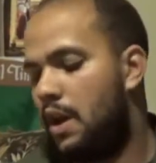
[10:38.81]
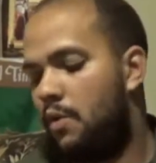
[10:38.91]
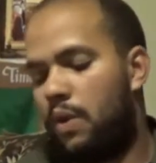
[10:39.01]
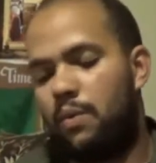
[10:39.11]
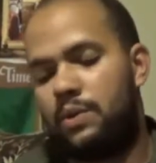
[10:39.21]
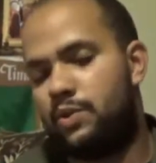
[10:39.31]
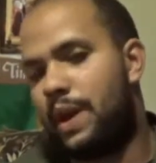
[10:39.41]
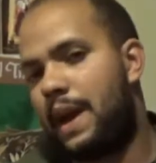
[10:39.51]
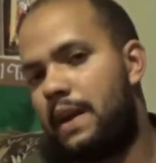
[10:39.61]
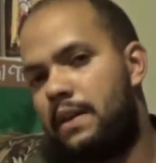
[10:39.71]
Well, what you
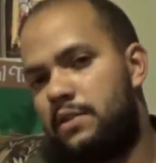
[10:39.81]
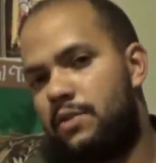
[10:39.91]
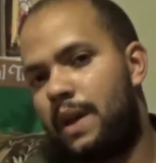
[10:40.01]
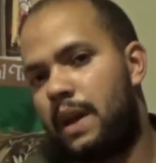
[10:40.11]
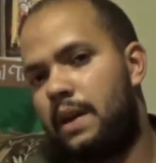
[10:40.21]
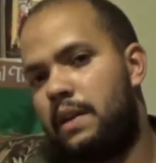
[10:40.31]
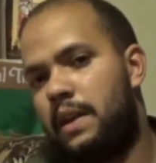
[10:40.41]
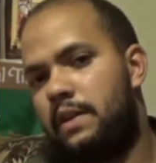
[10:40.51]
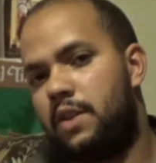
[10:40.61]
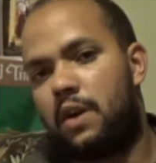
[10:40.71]
had is you had
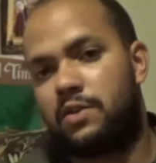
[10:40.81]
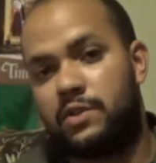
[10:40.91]
a Dr.